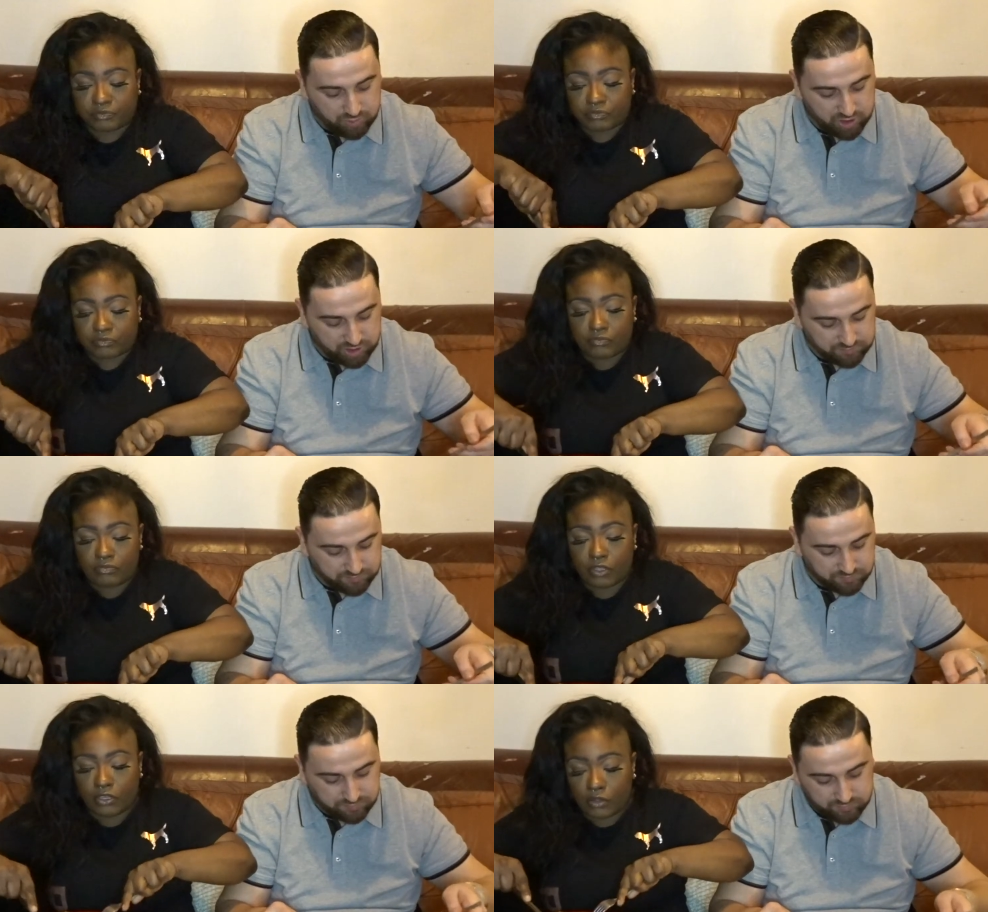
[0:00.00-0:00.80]
Speaker 1: Yeah.
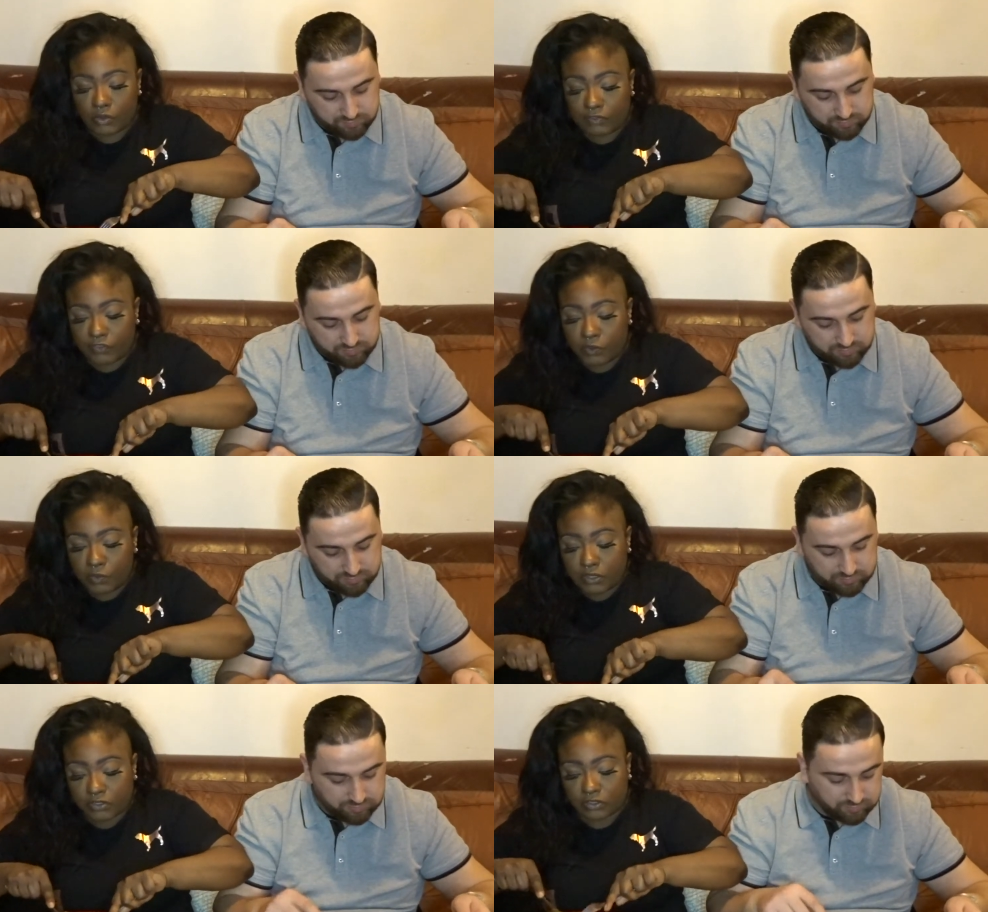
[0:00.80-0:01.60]
You know, if you
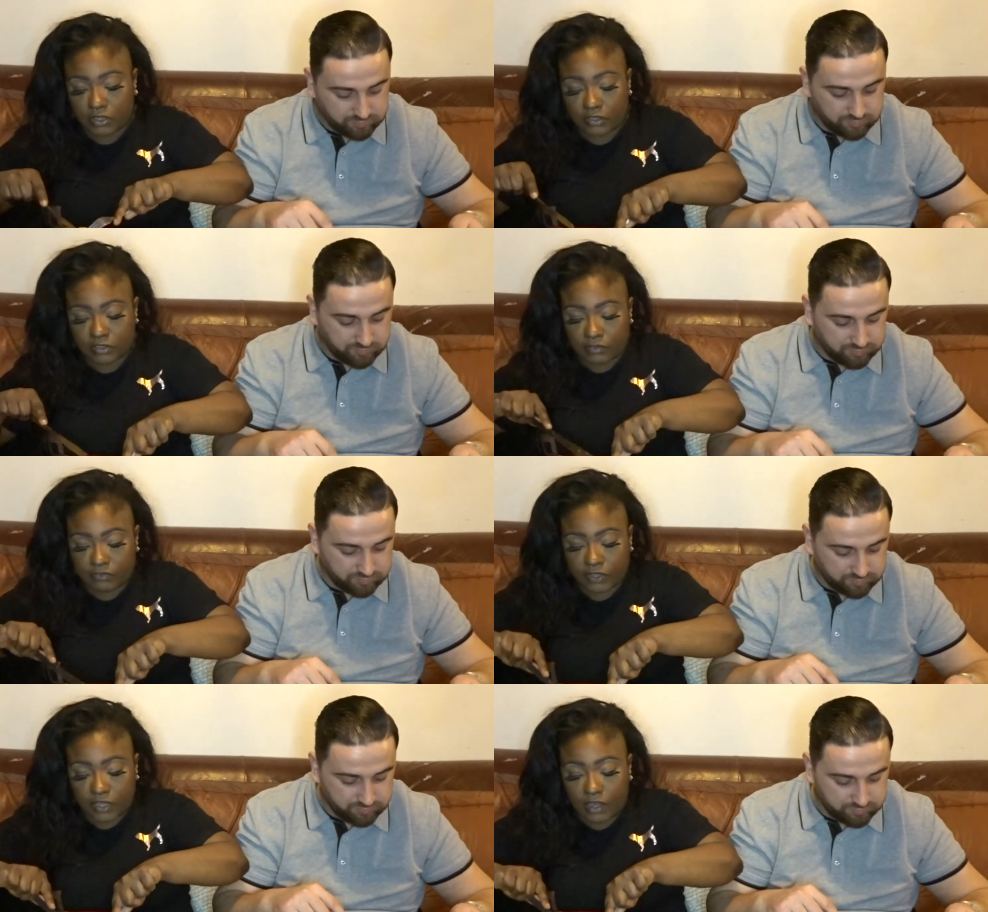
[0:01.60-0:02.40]
want to start
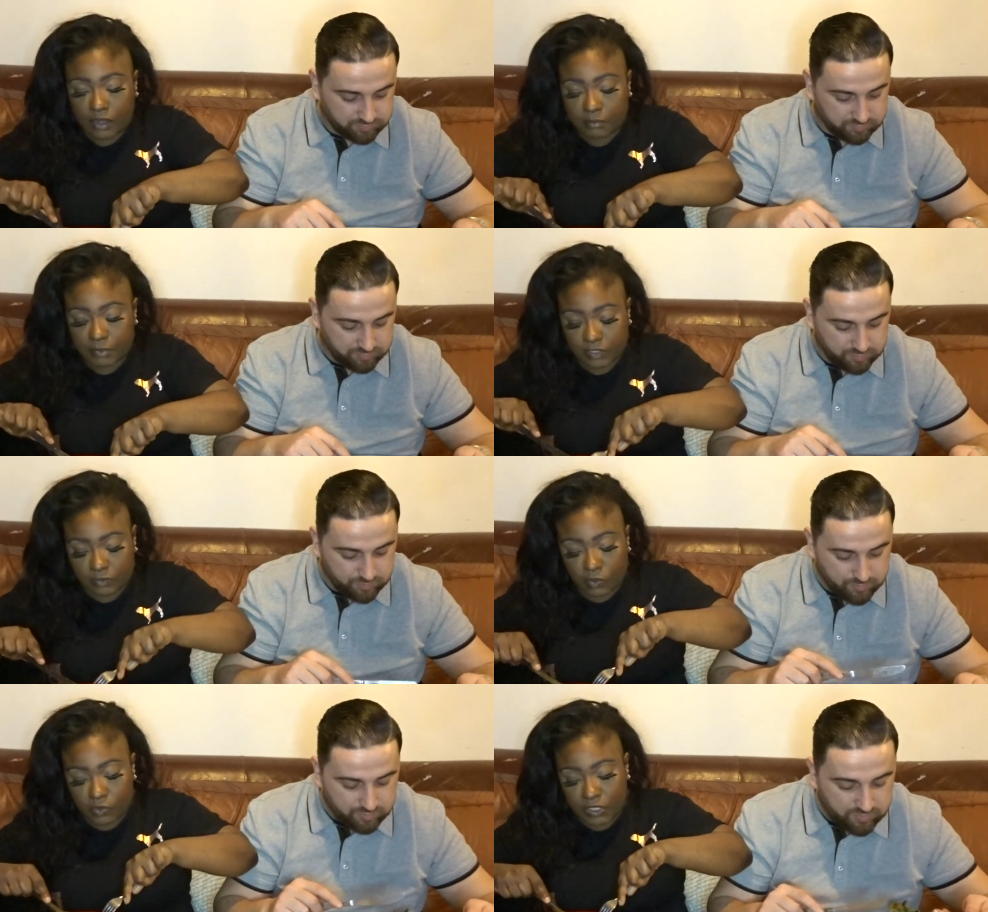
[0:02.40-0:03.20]
something up,
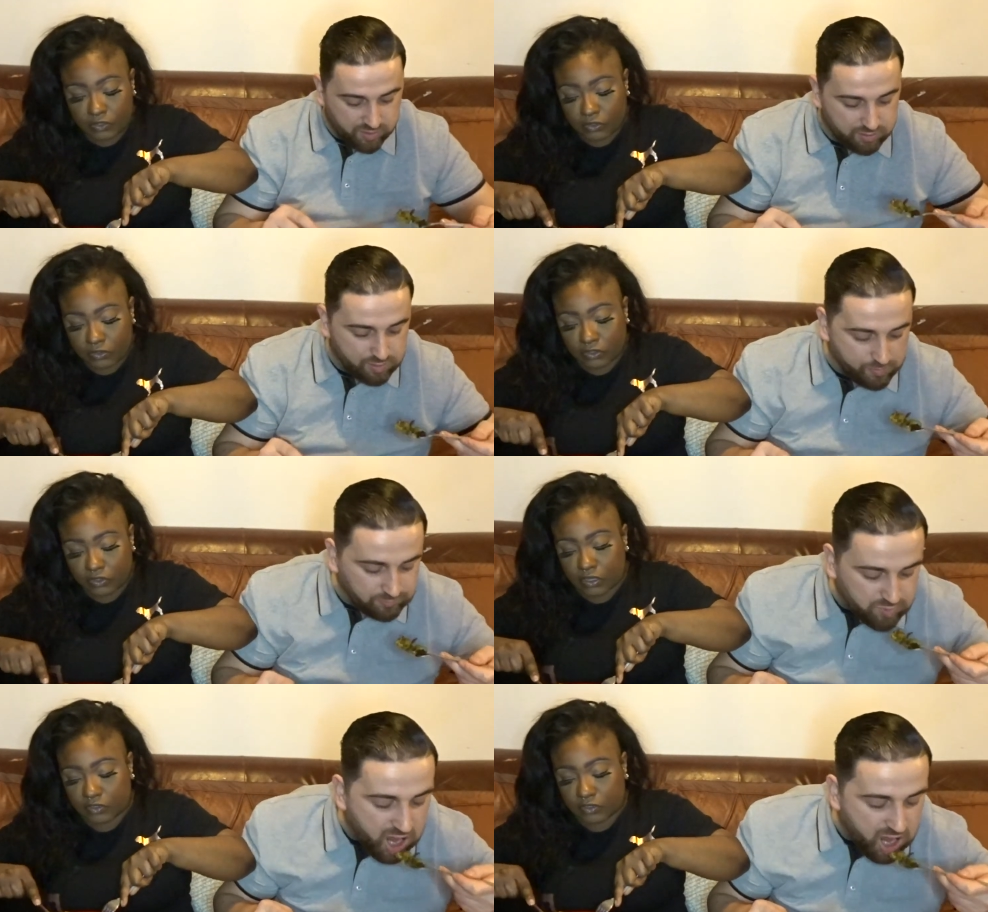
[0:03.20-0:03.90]
it's always good to start